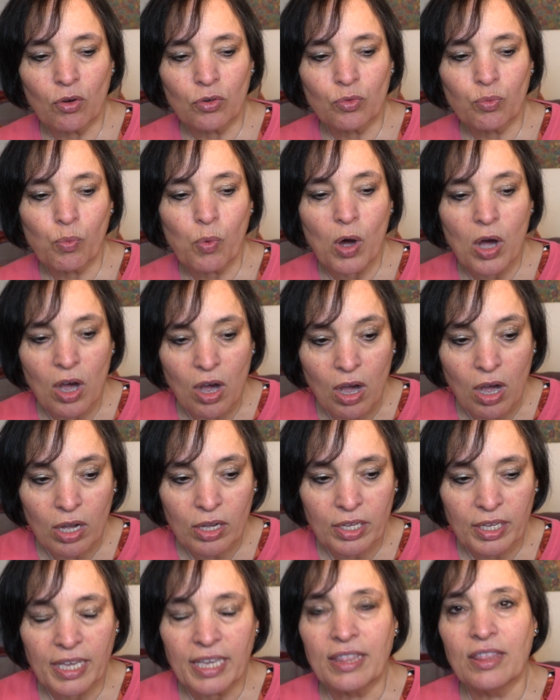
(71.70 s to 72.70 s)

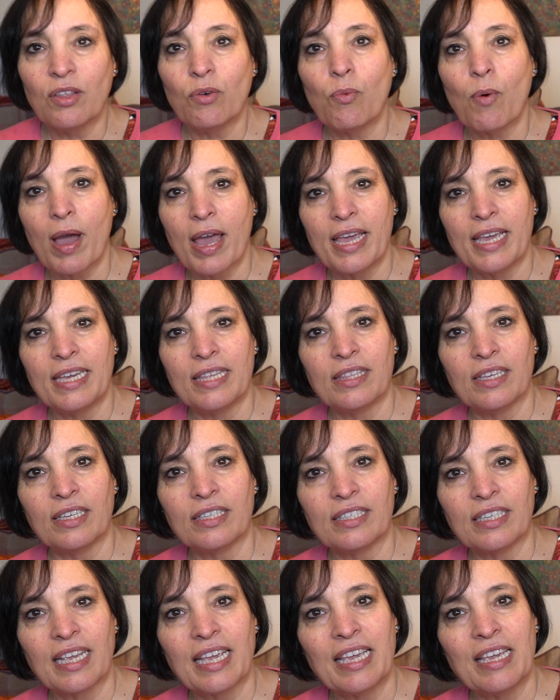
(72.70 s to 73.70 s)
work in the way
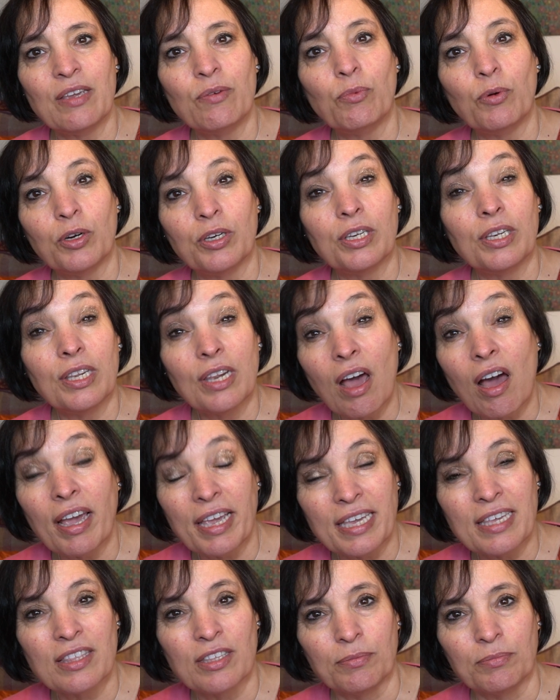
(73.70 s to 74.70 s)
that he would
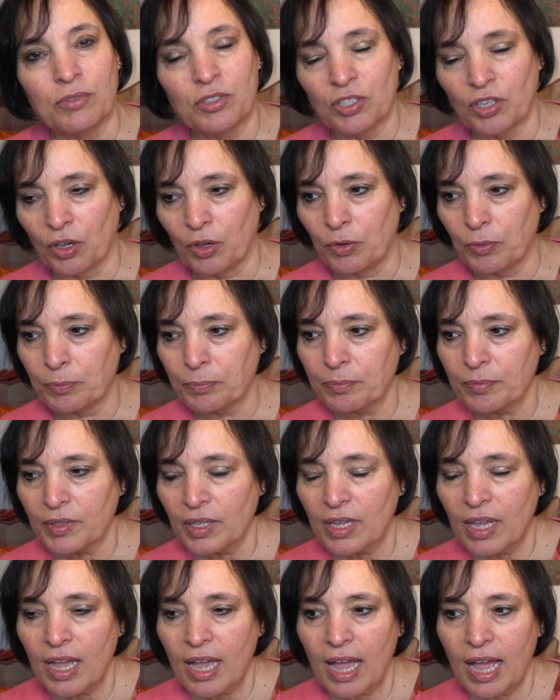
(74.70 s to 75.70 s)
like them to,
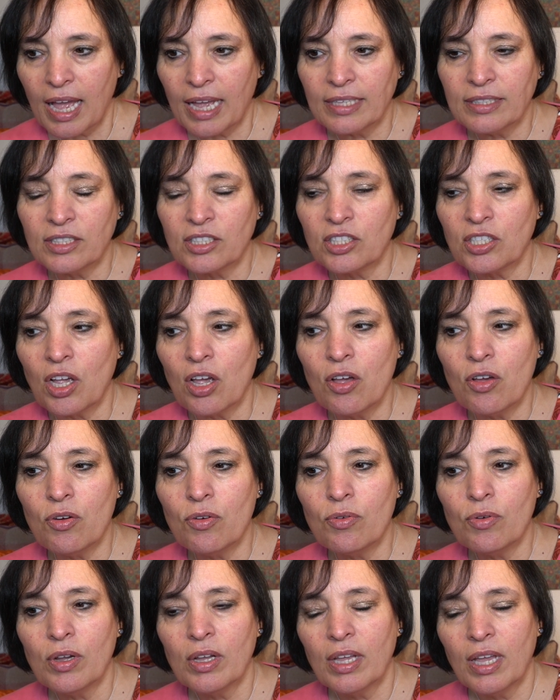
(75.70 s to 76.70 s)
and
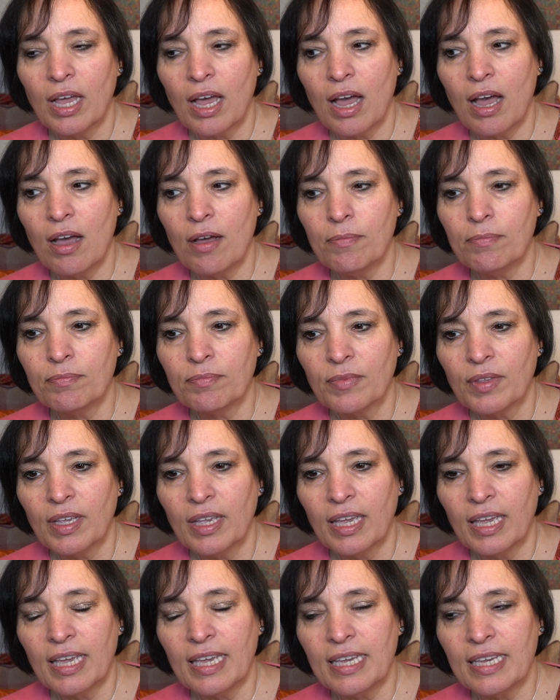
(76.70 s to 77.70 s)
so
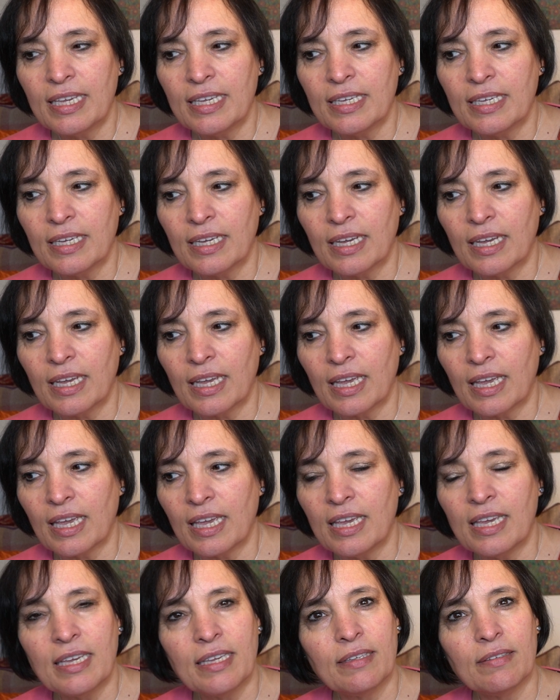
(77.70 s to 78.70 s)
he
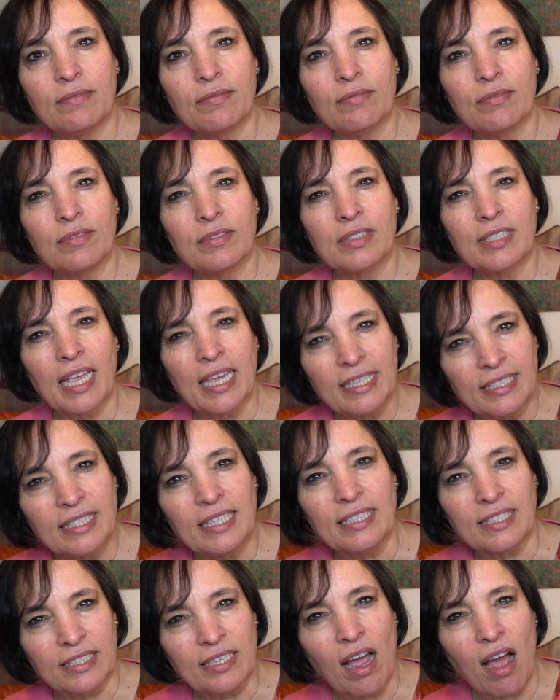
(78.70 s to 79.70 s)
takes
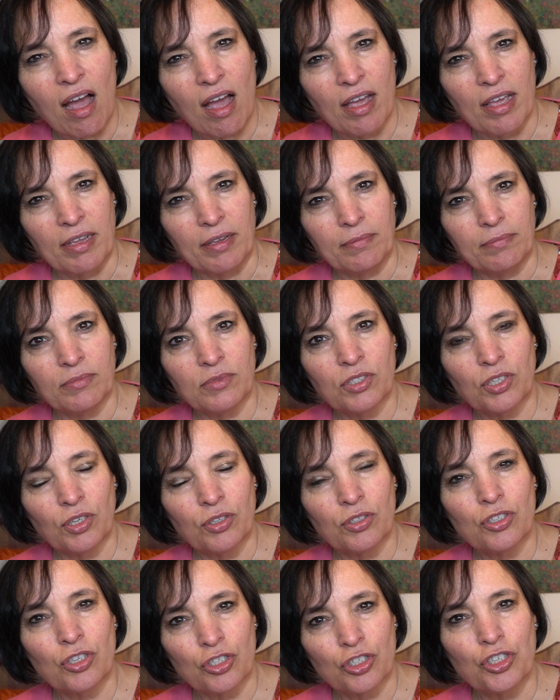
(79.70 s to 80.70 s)
his time to
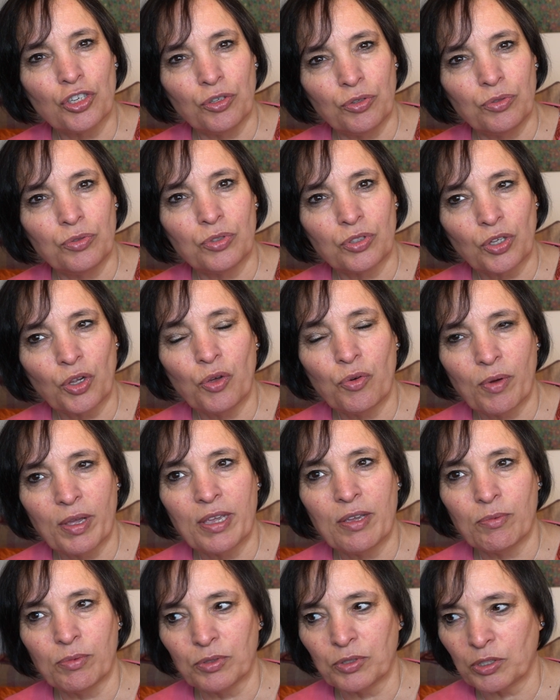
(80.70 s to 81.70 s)
choose who
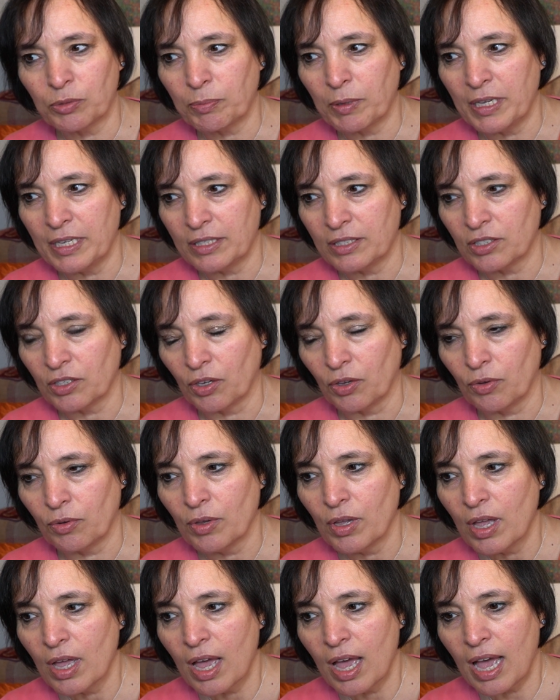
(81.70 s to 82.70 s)
he will speak to,
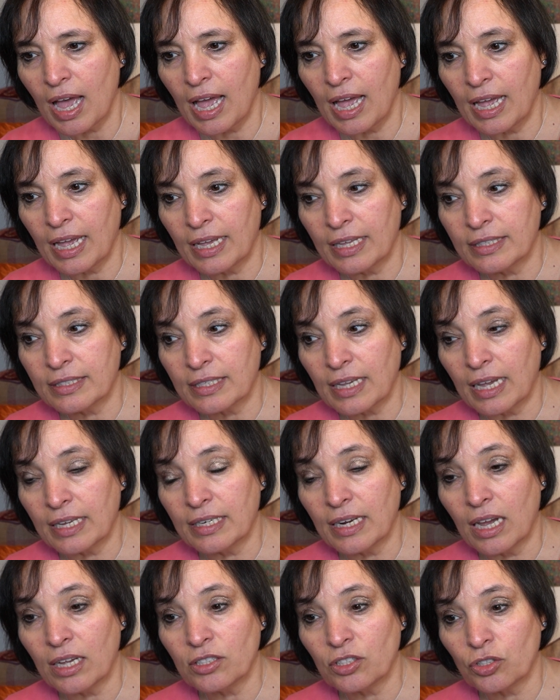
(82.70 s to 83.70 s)
and
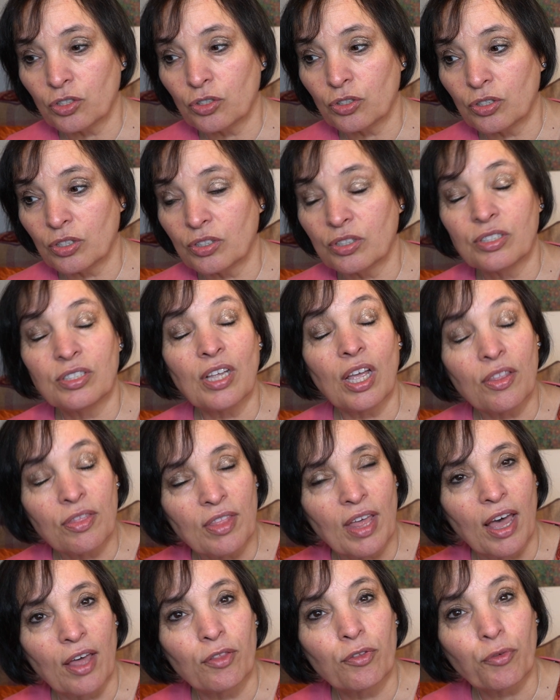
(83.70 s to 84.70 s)
has done
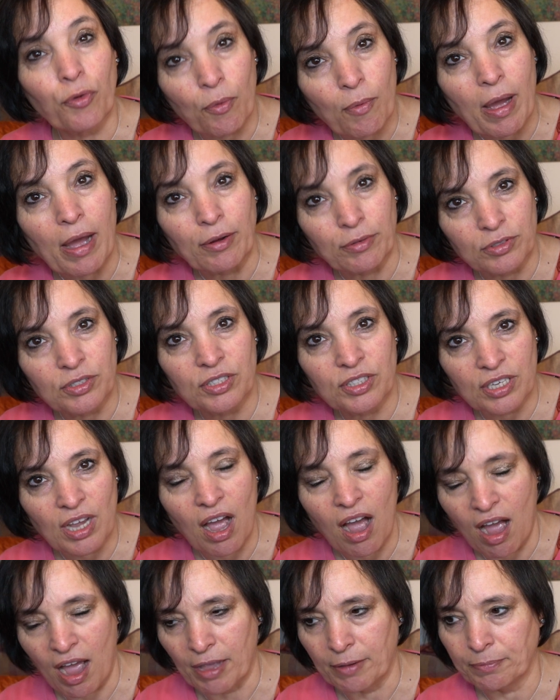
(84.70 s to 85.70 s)
that throughout
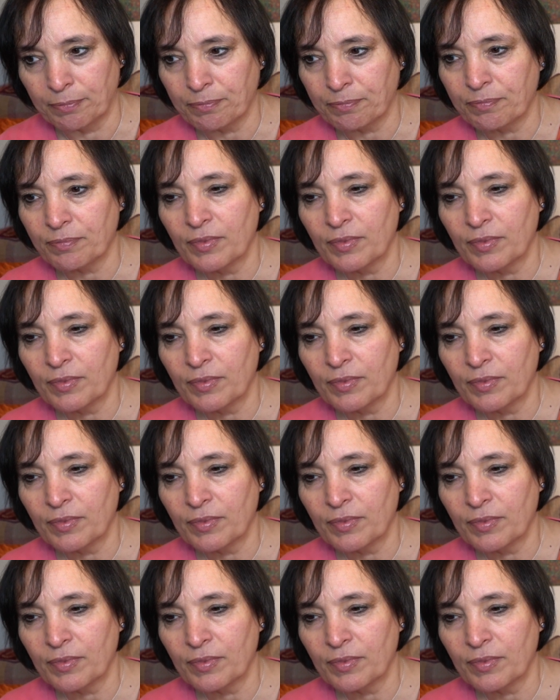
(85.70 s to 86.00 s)
time.